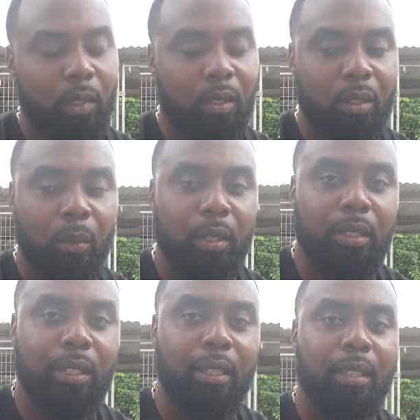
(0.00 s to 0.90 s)
So we'll
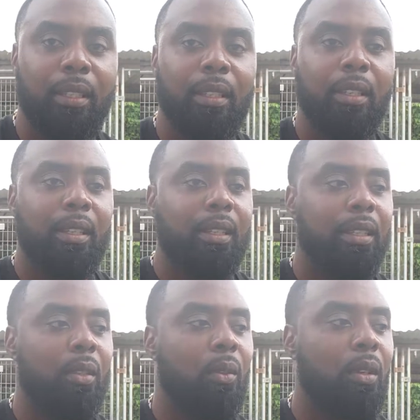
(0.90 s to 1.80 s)
see.
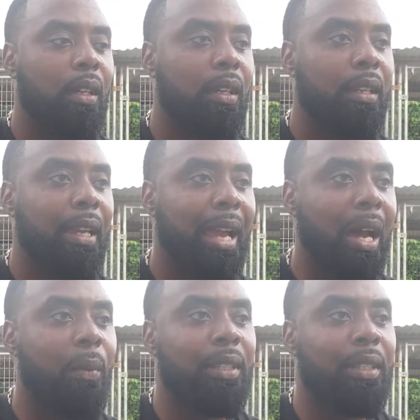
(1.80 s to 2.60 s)
How